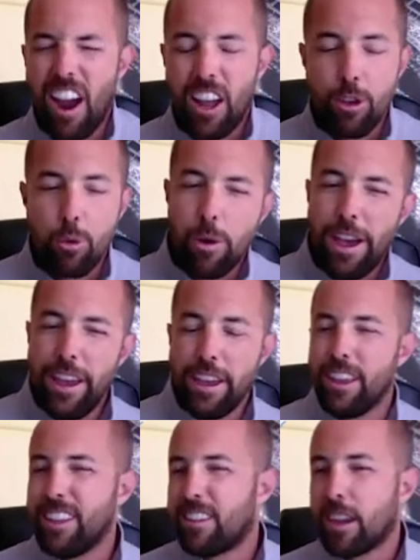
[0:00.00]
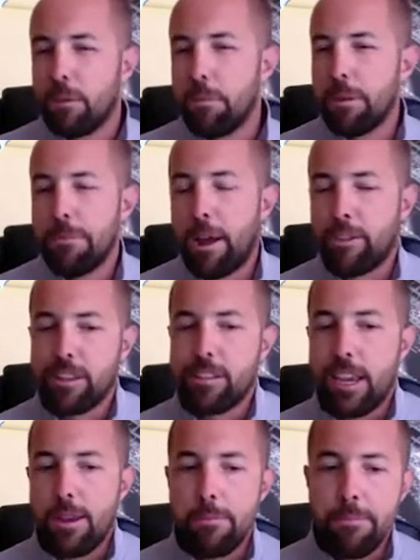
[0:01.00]
Either way, it's going to be about the
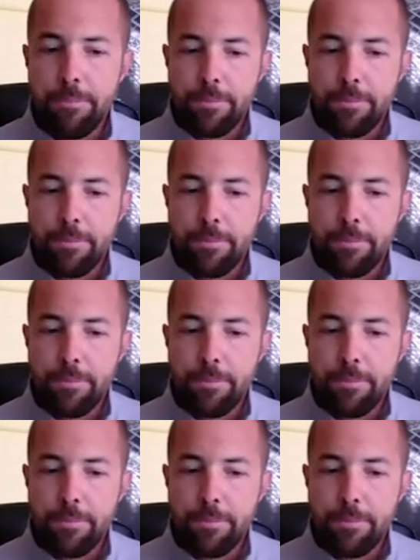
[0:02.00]
same,